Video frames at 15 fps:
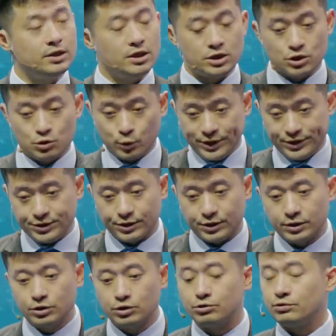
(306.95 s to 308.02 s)
sweeter
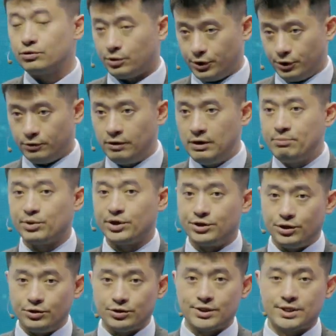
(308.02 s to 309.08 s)
crude oil
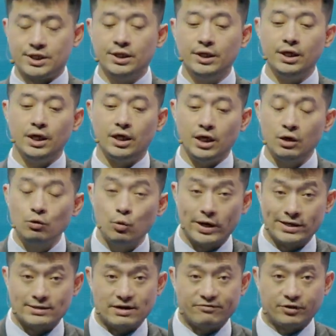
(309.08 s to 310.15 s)
produced in
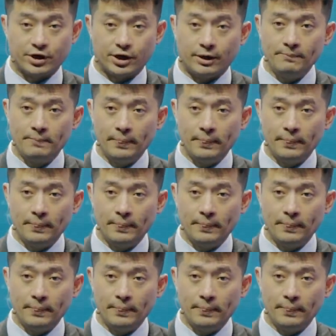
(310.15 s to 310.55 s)
West Africa.